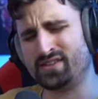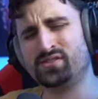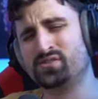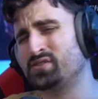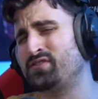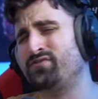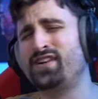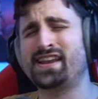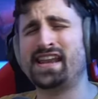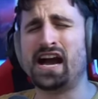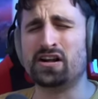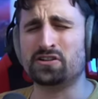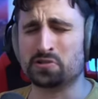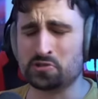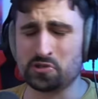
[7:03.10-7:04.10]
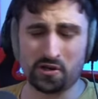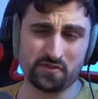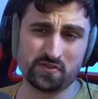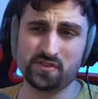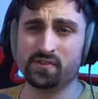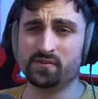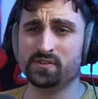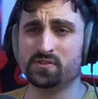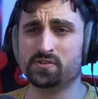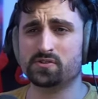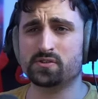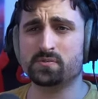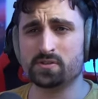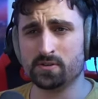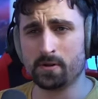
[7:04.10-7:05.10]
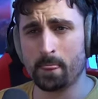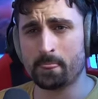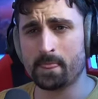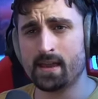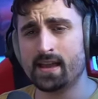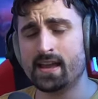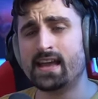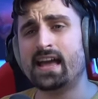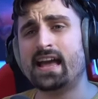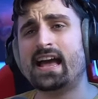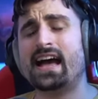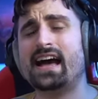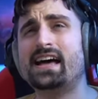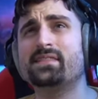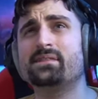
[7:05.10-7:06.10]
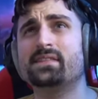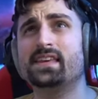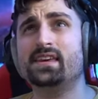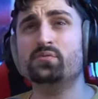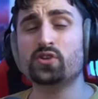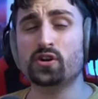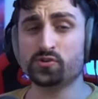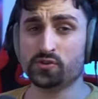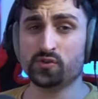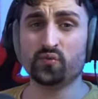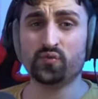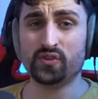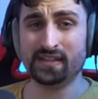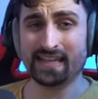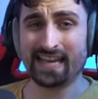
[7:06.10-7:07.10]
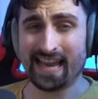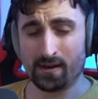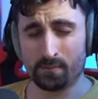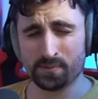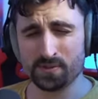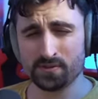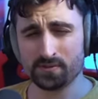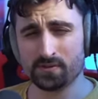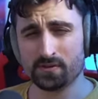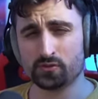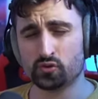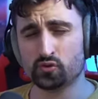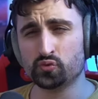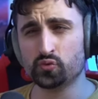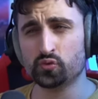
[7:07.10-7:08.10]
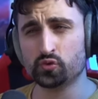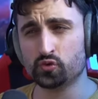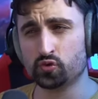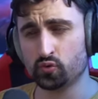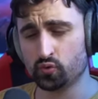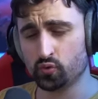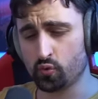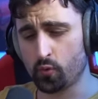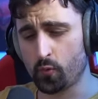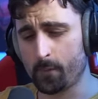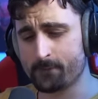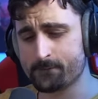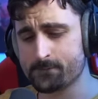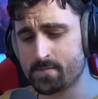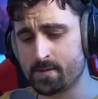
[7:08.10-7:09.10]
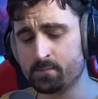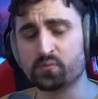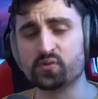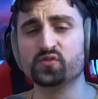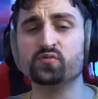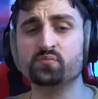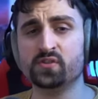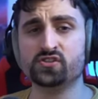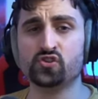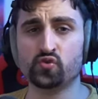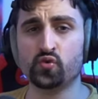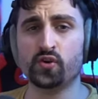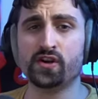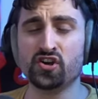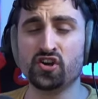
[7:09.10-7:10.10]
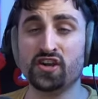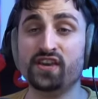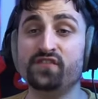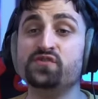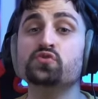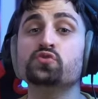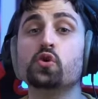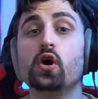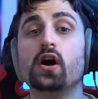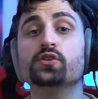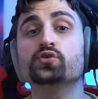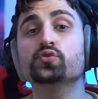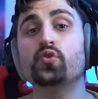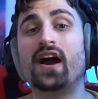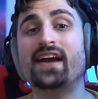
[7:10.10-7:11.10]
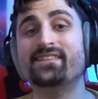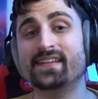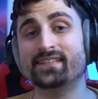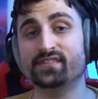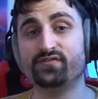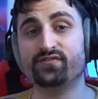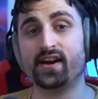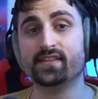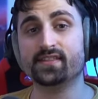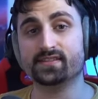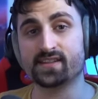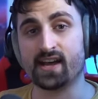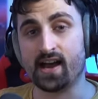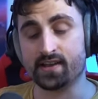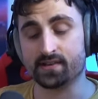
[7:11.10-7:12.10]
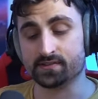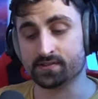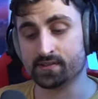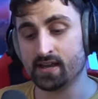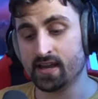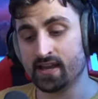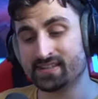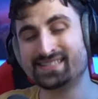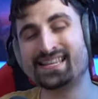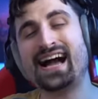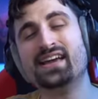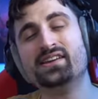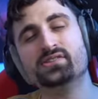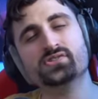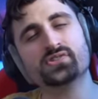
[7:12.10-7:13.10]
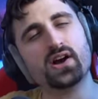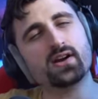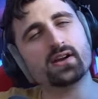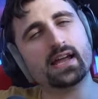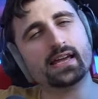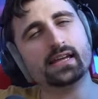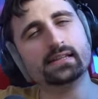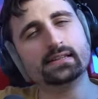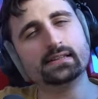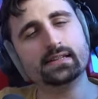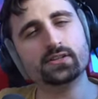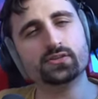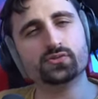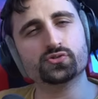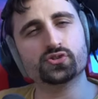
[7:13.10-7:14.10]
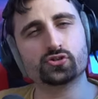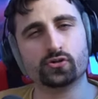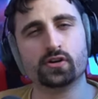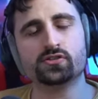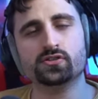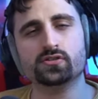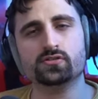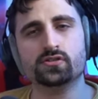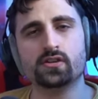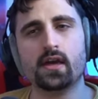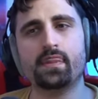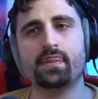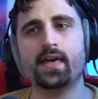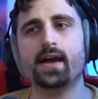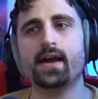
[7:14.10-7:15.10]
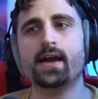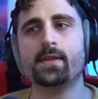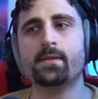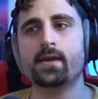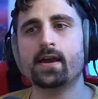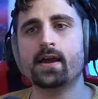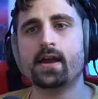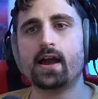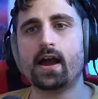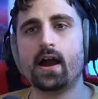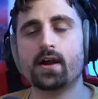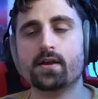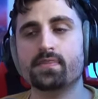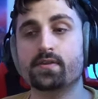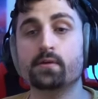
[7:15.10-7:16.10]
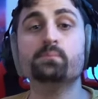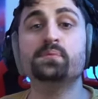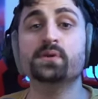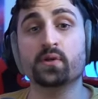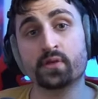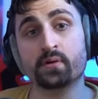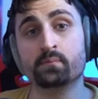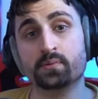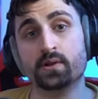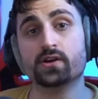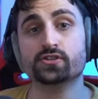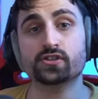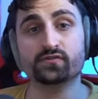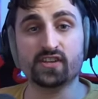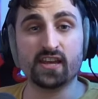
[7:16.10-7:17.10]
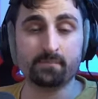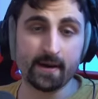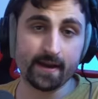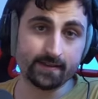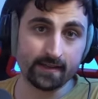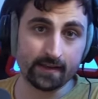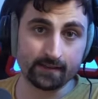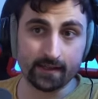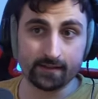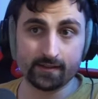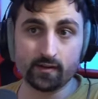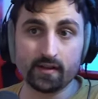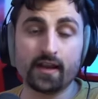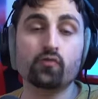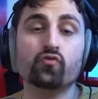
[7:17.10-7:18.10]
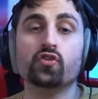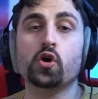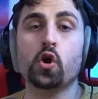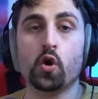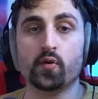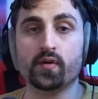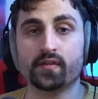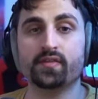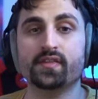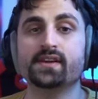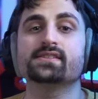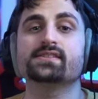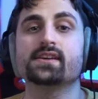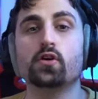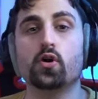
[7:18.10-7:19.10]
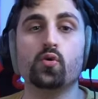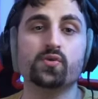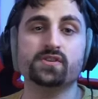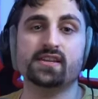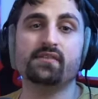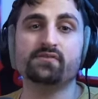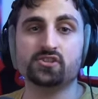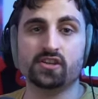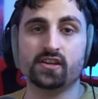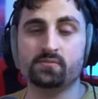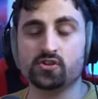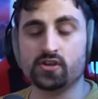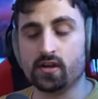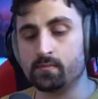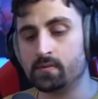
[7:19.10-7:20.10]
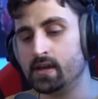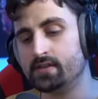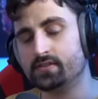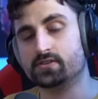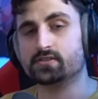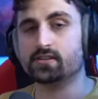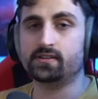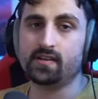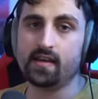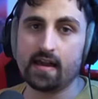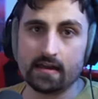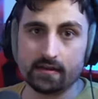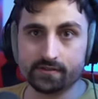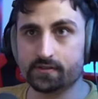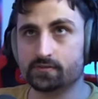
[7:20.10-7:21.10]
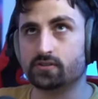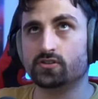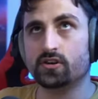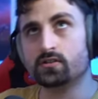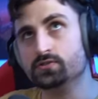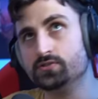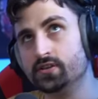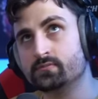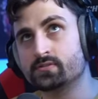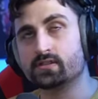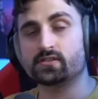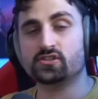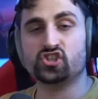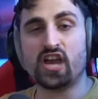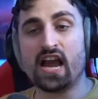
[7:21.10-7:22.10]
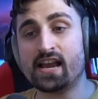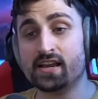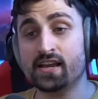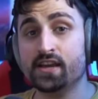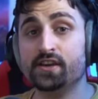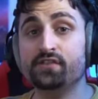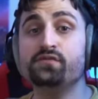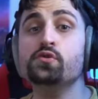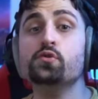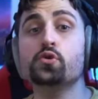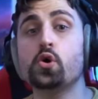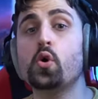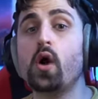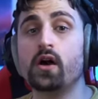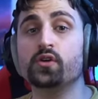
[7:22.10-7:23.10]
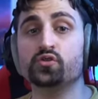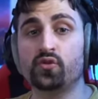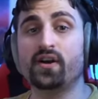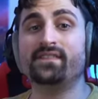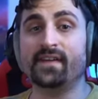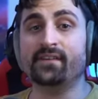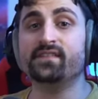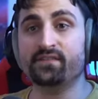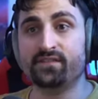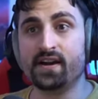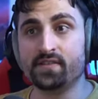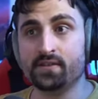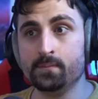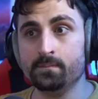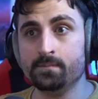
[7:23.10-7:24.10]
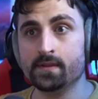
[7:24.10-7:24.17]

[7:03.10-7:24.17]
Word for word: you're going to find a lot of stuff in the description. And it would also really help you to, to improve much quicker if you know how to identify the tiles. Tiles are like little structures that are the building blocks of Dead by Daylight. They're like recurring things that always have the same shape. There's the TLs, there's the jungle gyms, there's the shack. If you know how to identify them,